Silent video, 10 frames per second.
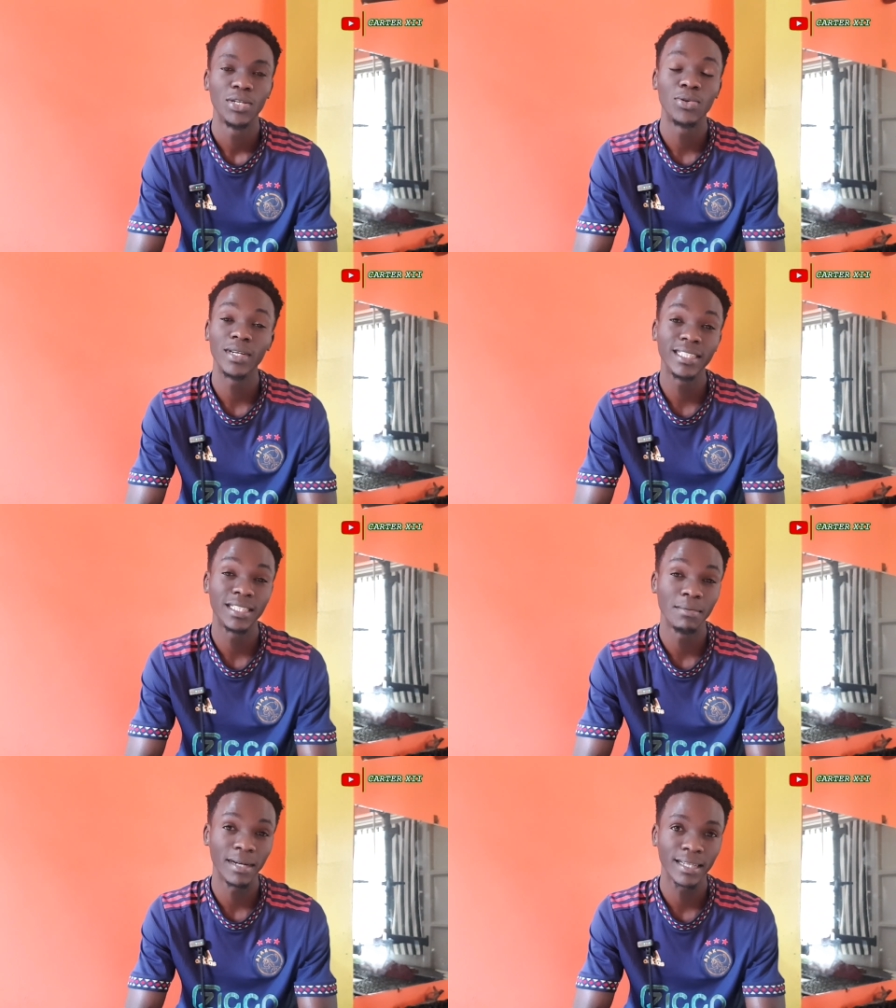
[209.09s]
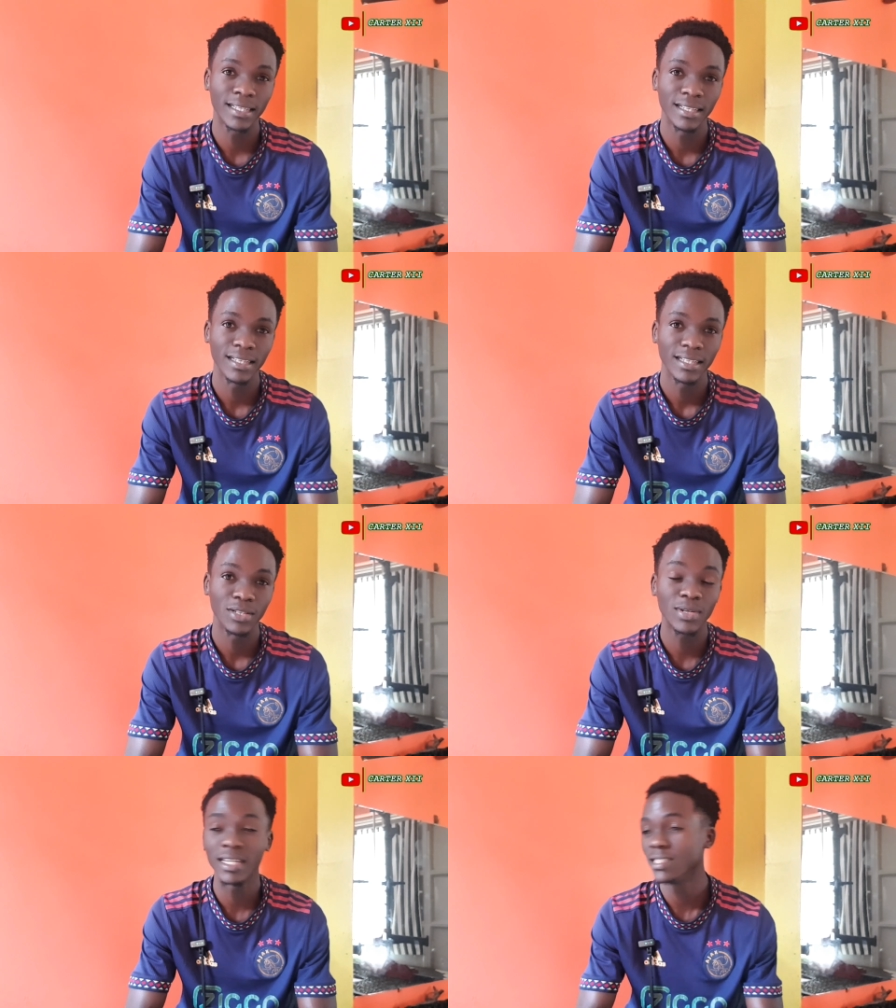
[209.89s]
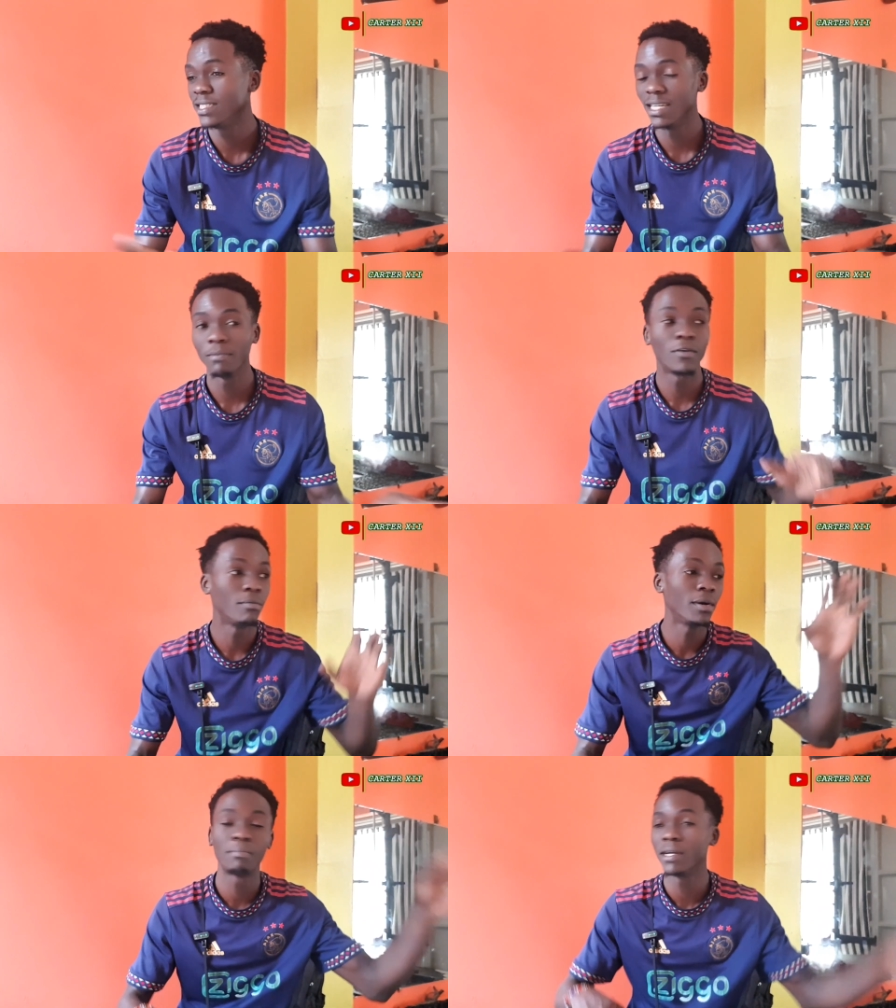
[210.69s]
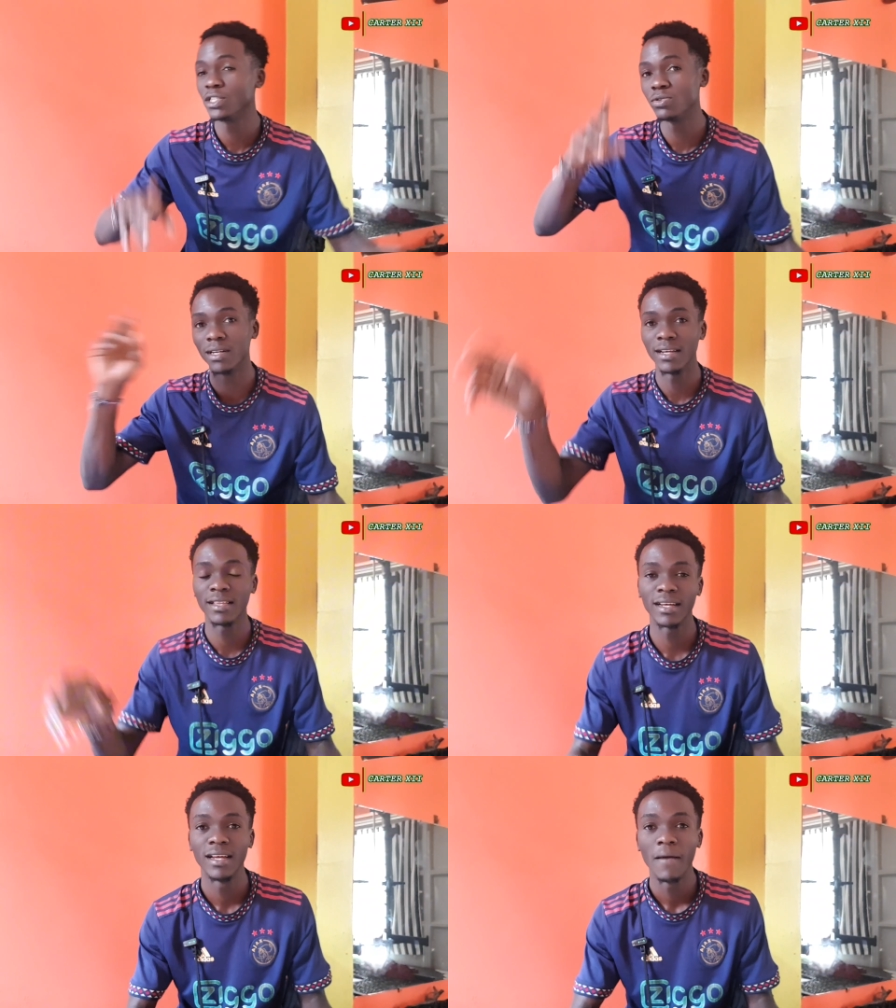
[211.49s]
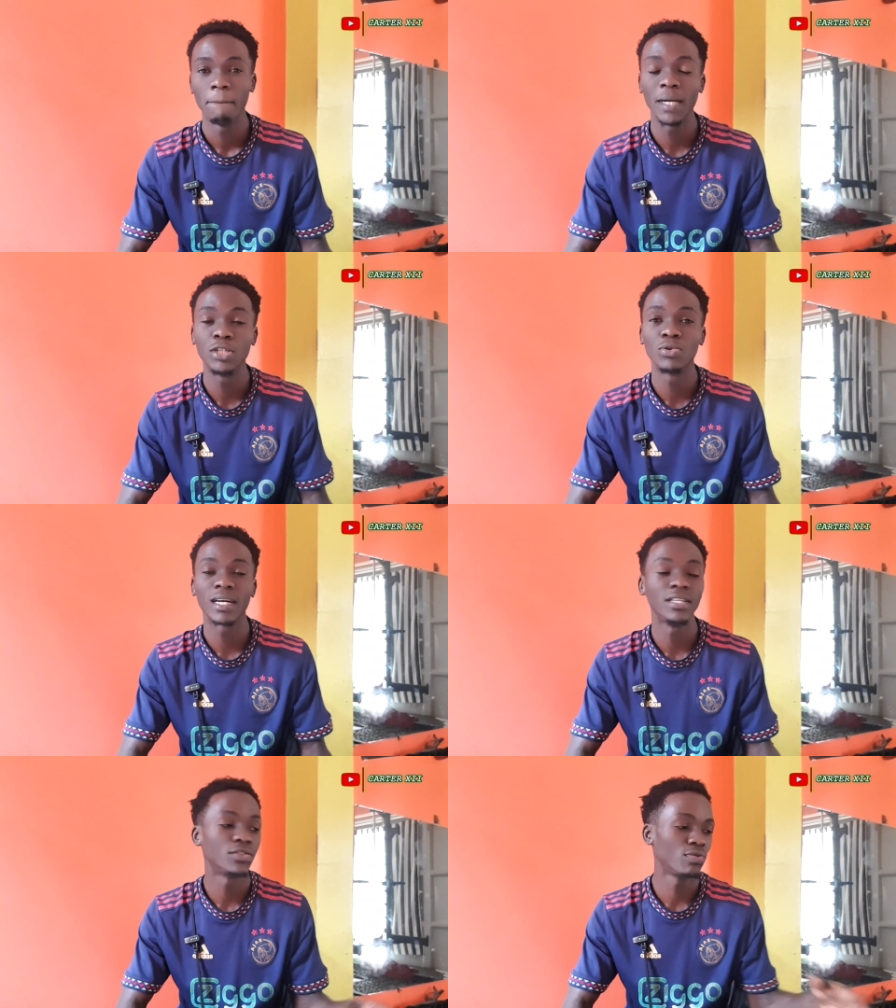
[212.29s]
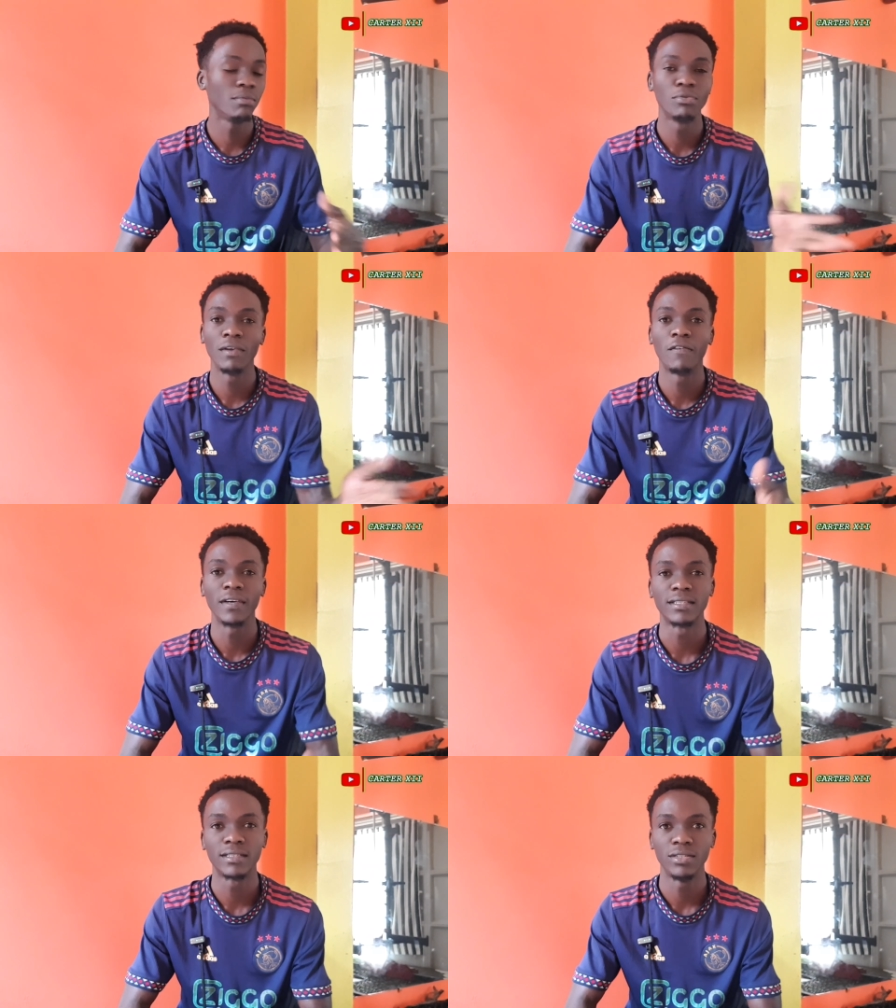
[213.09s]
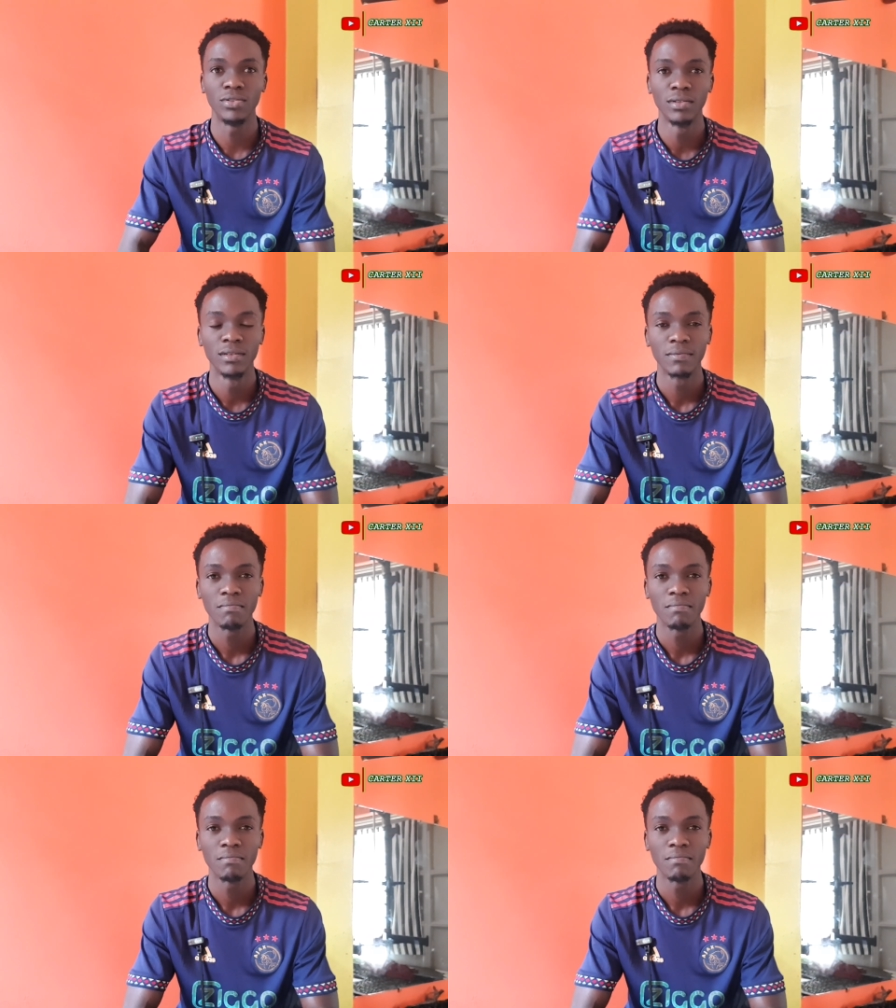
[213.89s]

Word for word: You ain't a monkey, you can't jump from one branch to another, but you can swim really fast, you know?